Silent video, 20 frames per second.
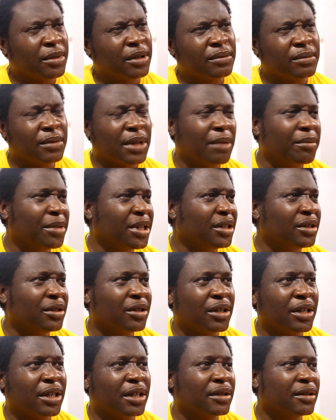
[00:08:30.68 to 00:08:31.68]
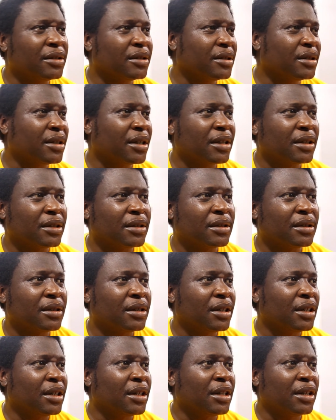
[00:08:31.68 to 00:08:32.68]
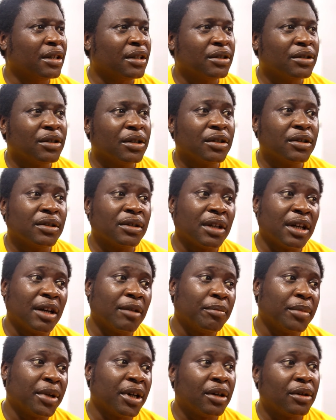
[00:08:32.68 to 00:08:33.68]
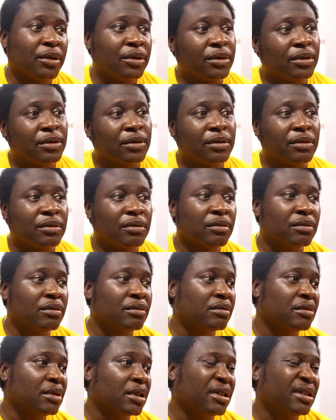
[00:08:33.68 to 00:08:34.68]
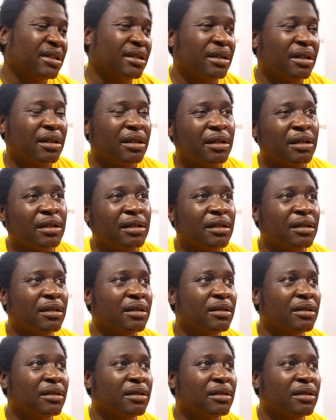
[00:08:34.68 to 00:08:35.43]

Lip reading: how many dollars is that? It's just about, let's say,